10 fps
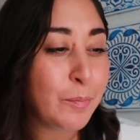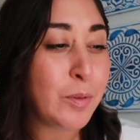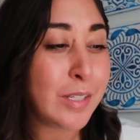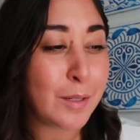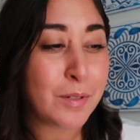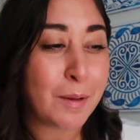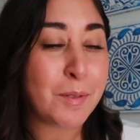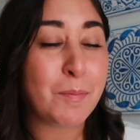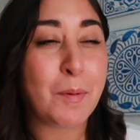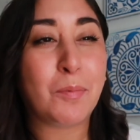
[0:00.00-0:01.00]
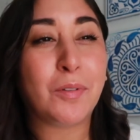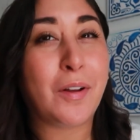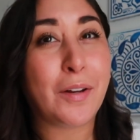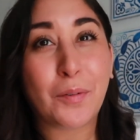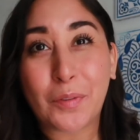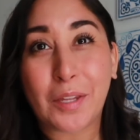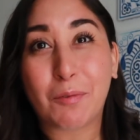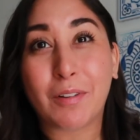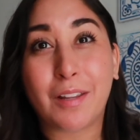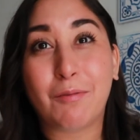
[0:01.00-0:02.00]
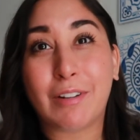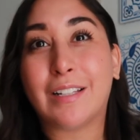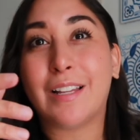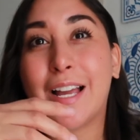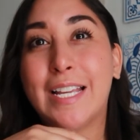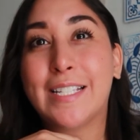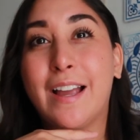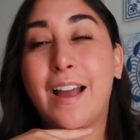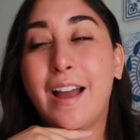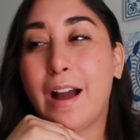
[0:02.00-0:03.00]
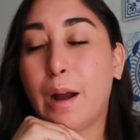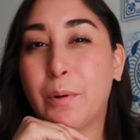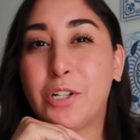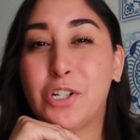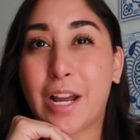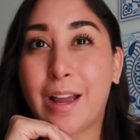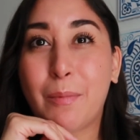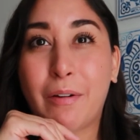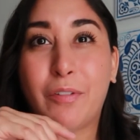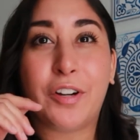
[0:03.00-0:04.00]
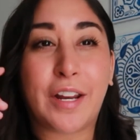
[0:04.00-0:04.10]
but sometimes people, I don't think, really realize how much time, effort, and